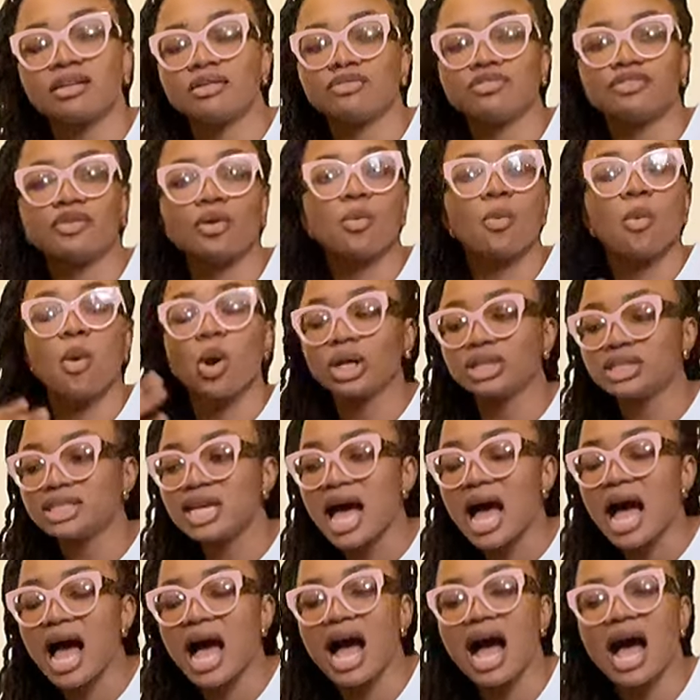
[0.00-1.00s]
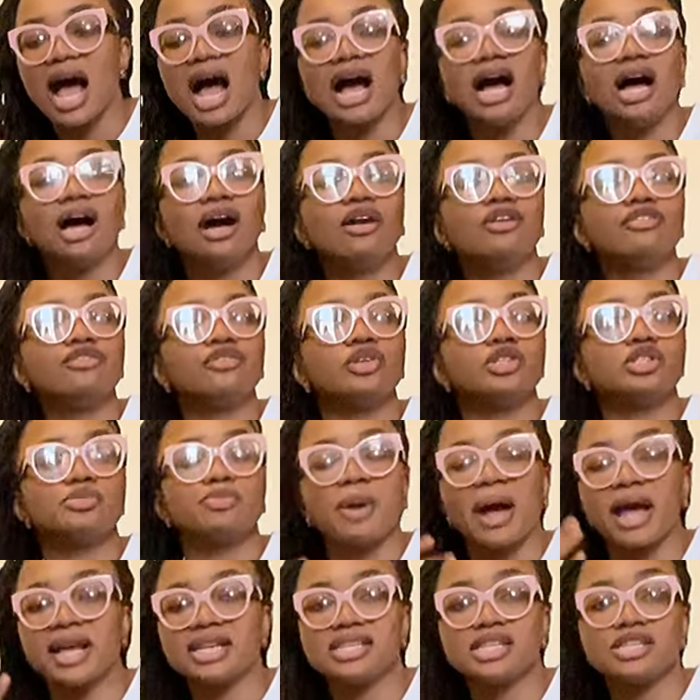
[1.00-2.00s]
for water, for
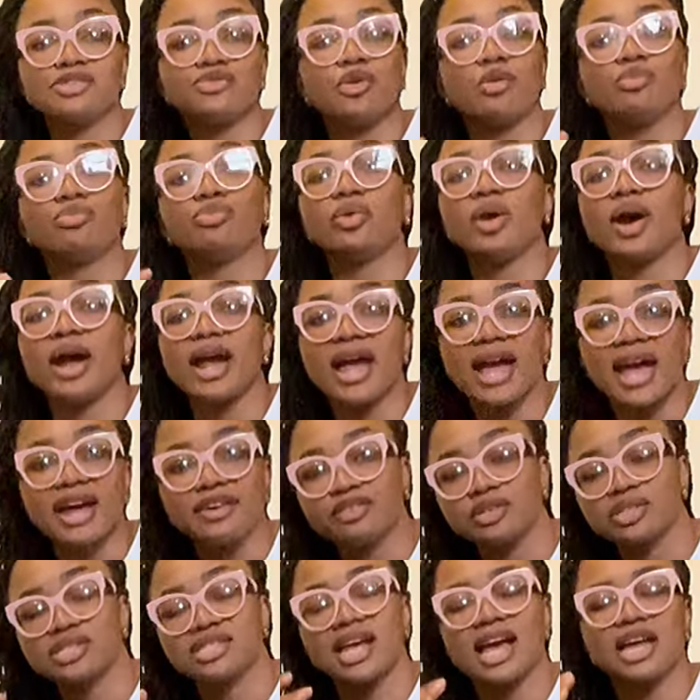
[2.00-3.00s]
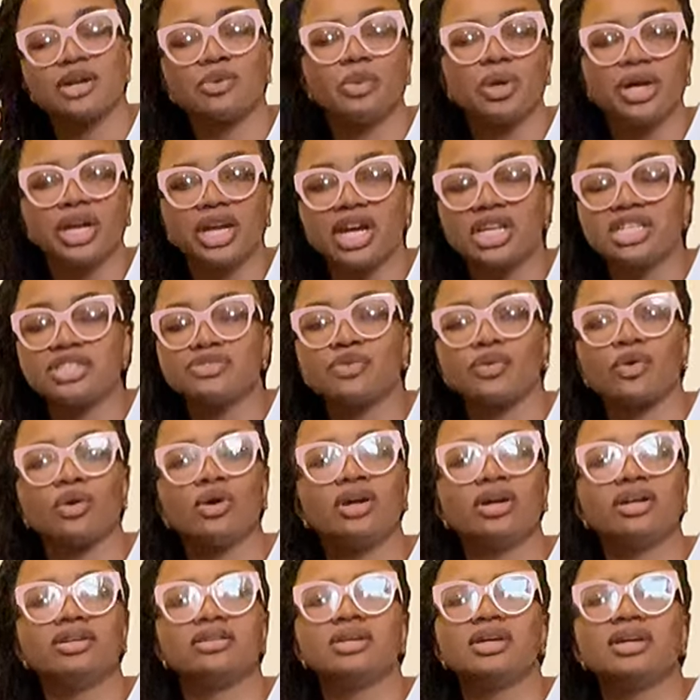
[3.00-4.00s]
spices, for bread, for sandwich,
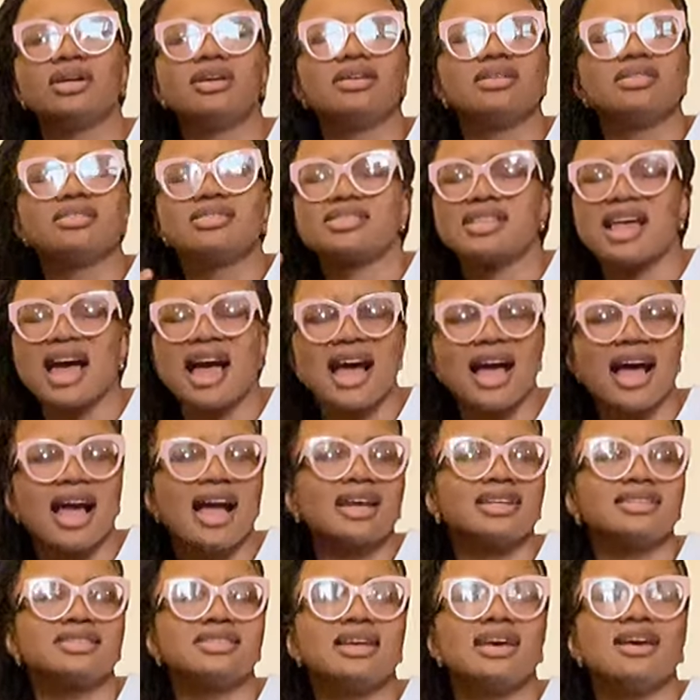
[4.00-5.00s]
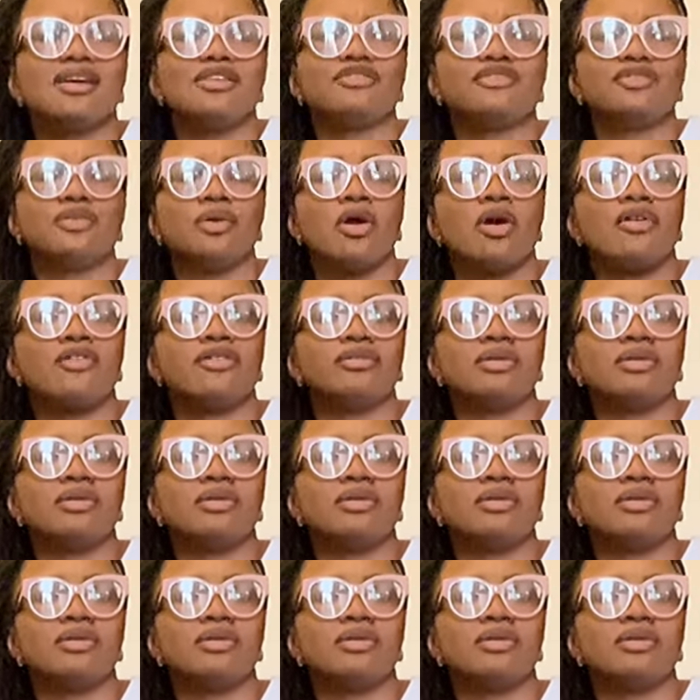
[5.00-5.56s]
for snacks, for